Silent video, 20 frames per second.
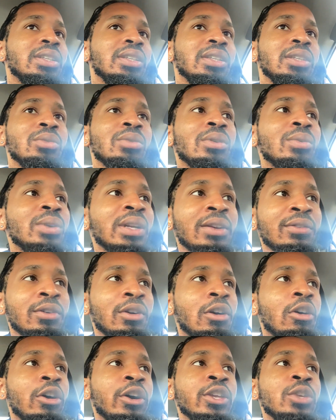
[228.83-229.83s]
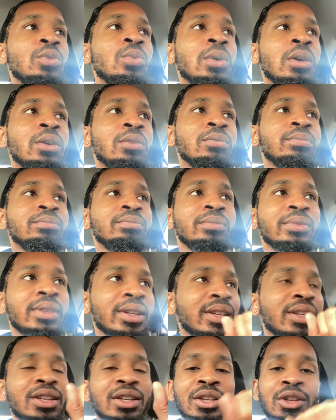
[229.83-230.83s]
You want whatever car you want?
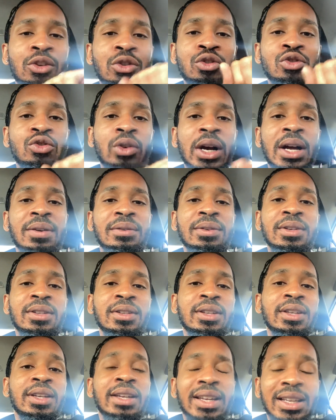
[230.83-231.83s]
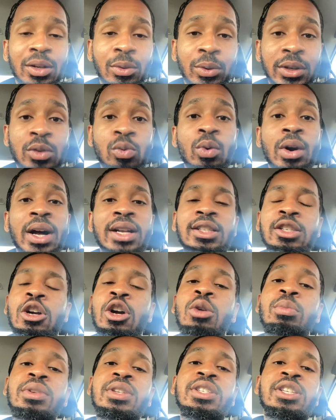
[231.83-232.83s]
You'll drive it. And the reason why I talk
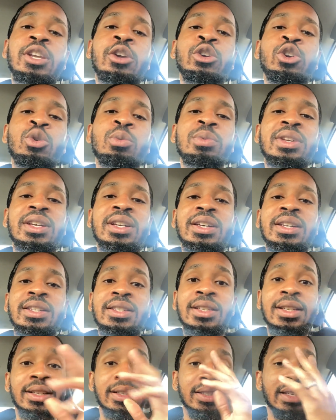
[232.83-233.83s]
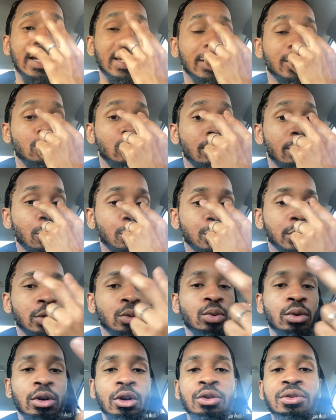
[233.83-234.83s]
material because that is what most of the
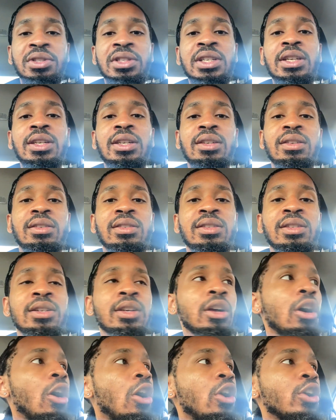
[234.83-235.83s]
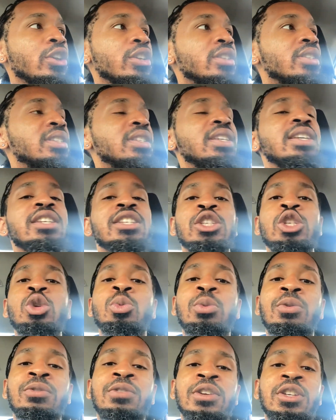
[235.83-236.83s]
world sees. All you see is
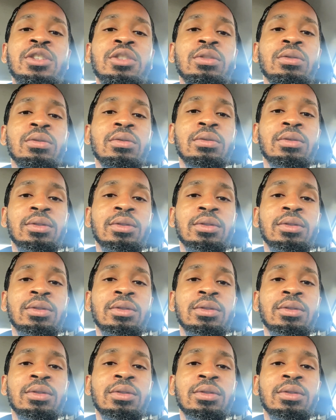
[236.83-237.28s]
superficial.